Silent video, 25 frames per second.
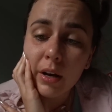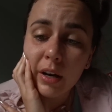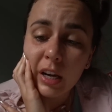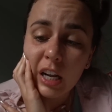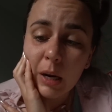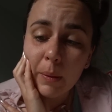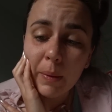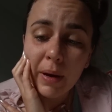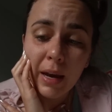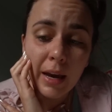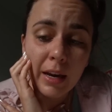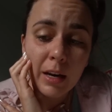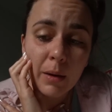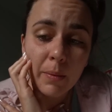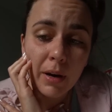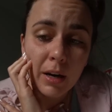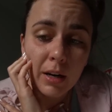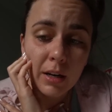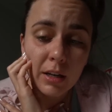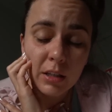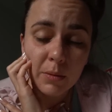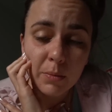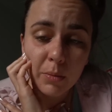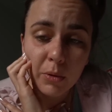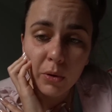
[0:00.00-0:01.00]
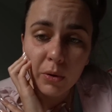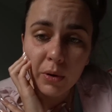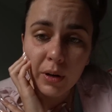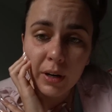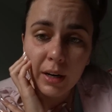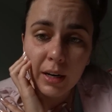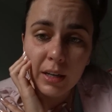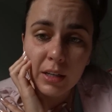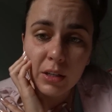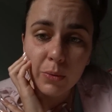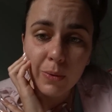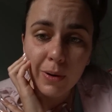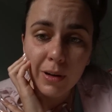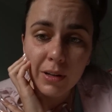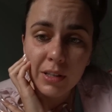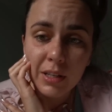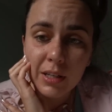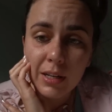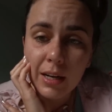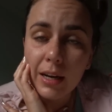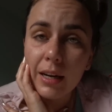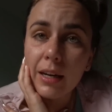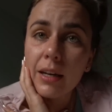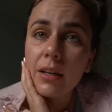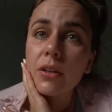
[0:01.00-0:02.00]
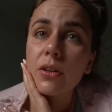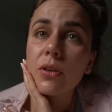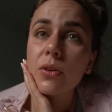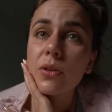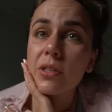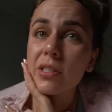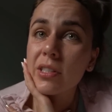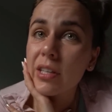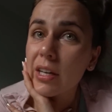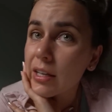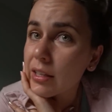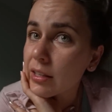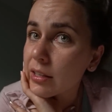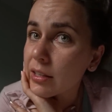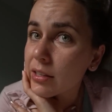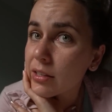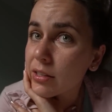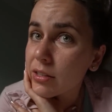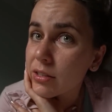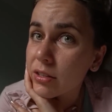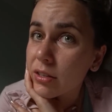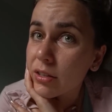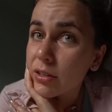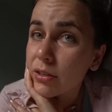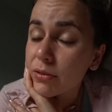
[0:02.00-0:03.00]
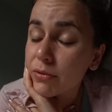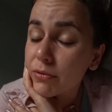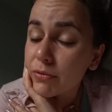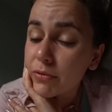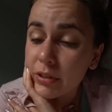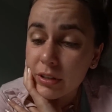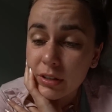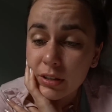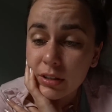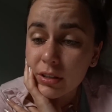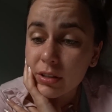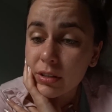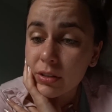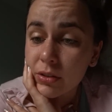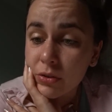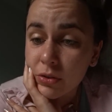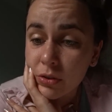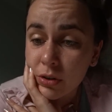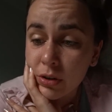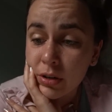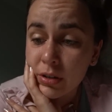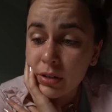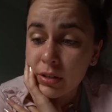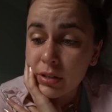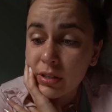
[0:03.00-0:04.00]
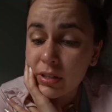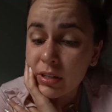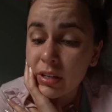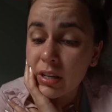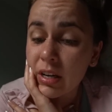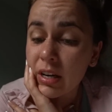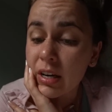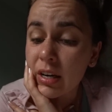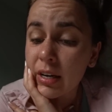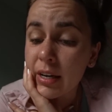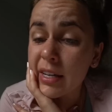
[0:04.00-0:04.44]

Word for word: Gonna be out and about exploring as well today in New Zealand, so fingers crossed.